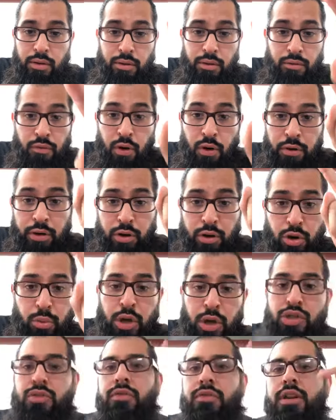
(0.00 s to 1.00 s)
Very good
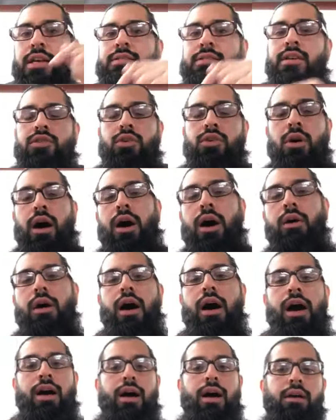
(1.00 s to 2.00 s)
question, Vanessa. So
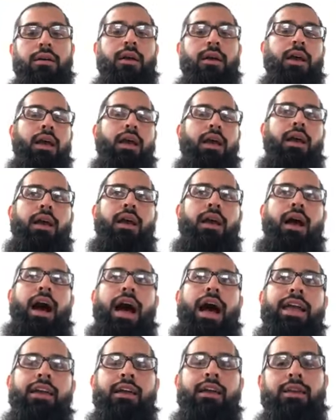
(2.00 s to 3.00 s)
how
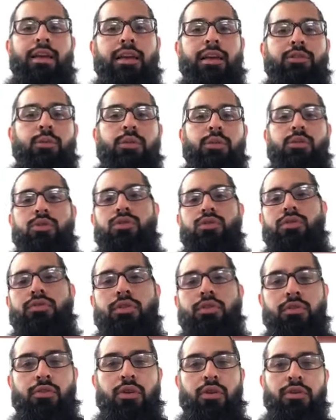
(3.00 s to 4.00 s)
I connect with
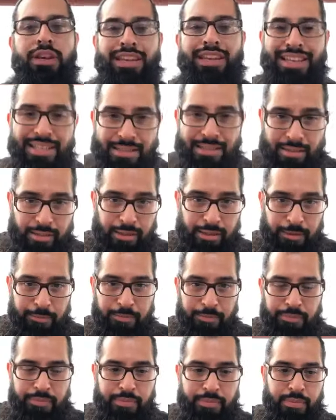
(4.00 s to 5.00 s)
Lucifer very easily.
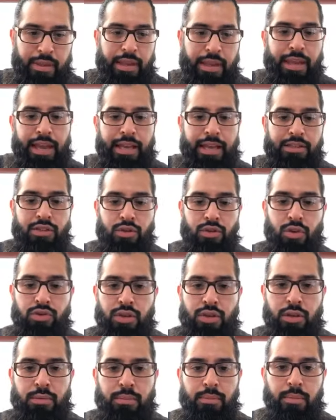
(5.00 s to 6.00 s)
It's
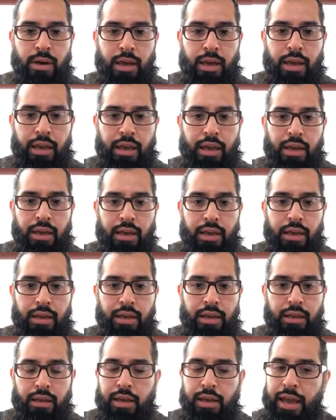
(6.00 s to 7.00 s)
using
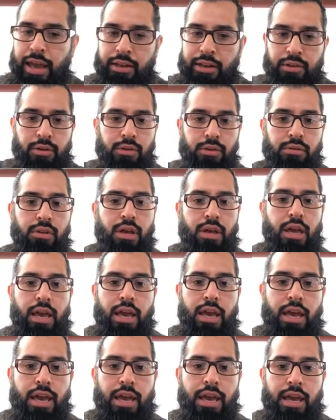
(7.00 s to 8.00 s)
a candle
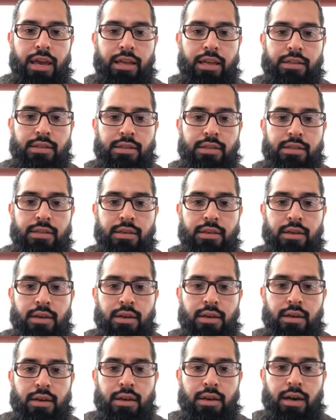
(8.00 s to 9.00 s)
and
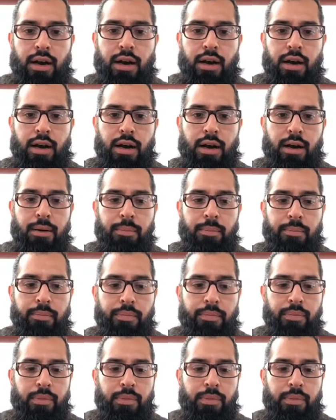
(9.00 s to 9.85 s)
um,